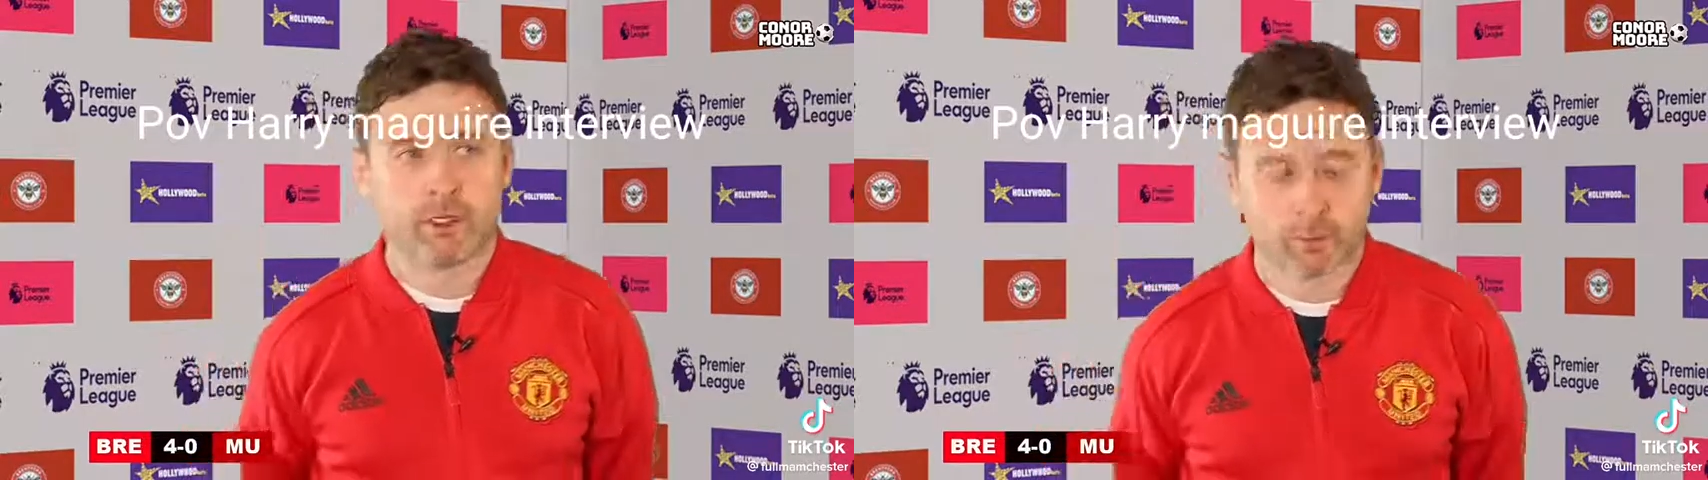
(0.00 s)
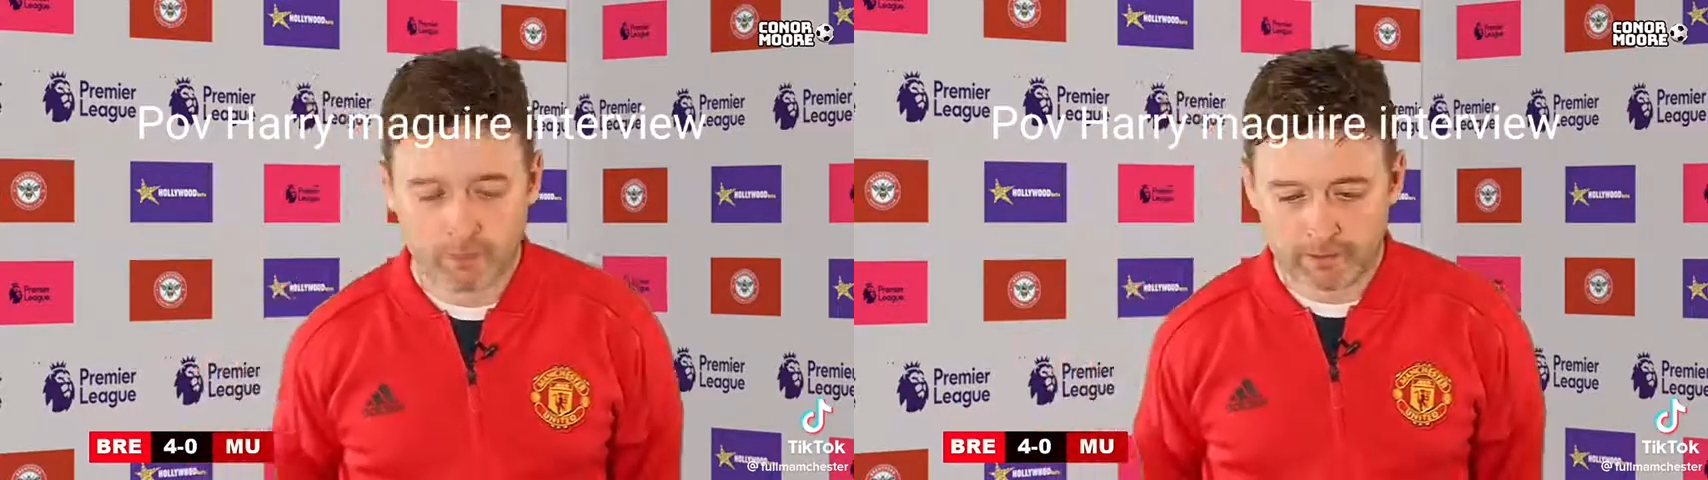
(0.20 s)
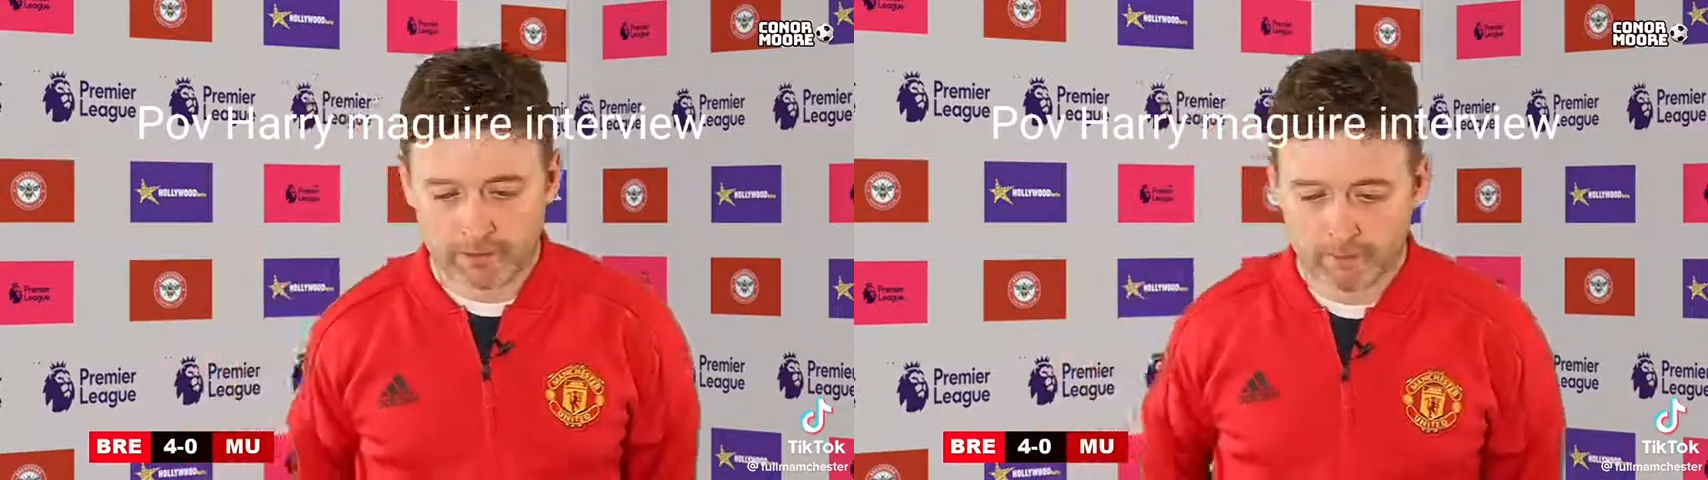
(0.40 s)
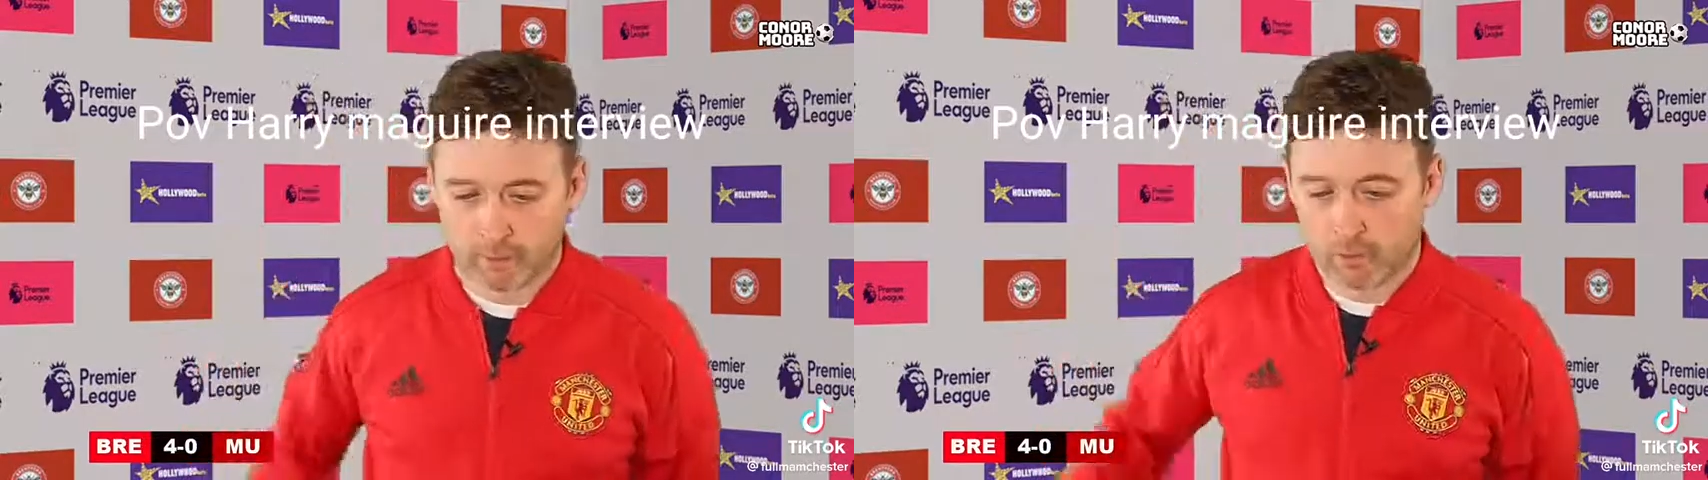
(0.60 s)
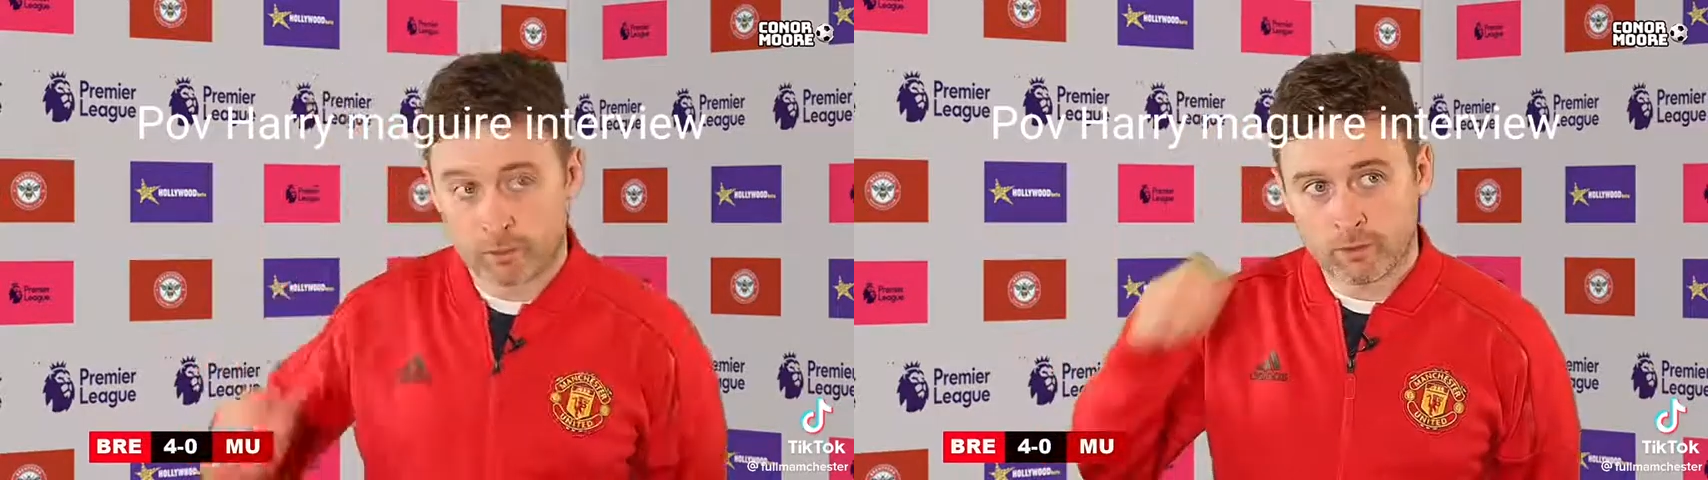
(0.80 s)
That's right, we're playing
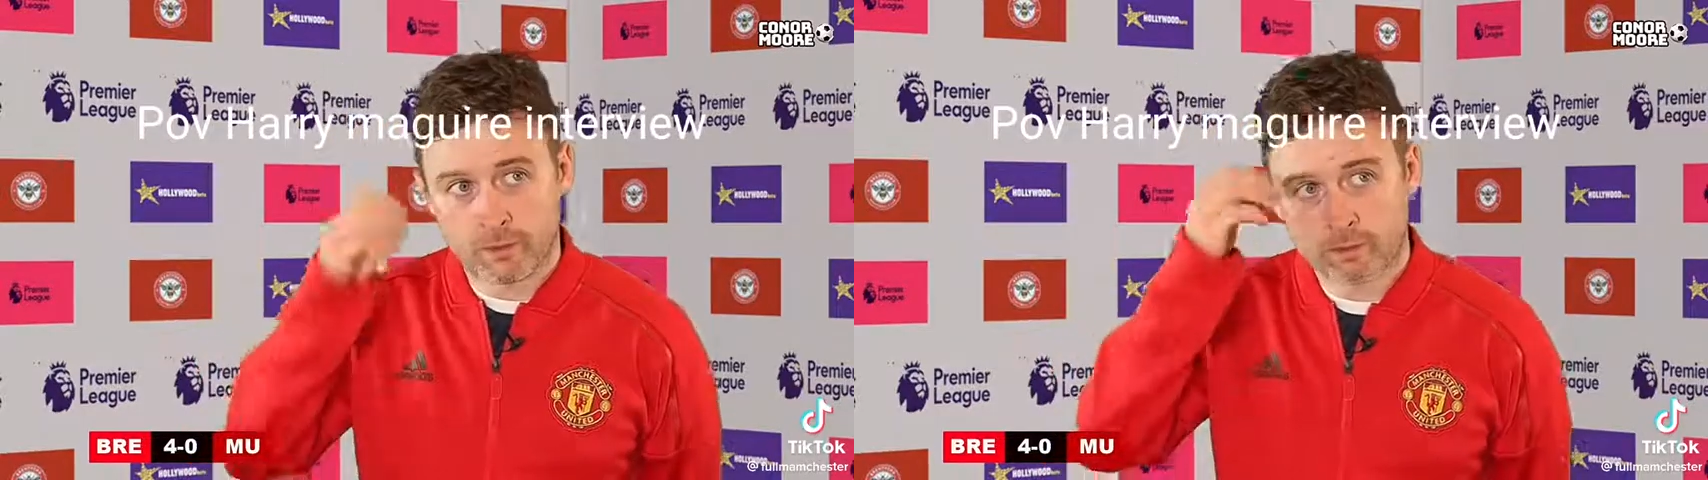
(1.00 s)
Liverpool.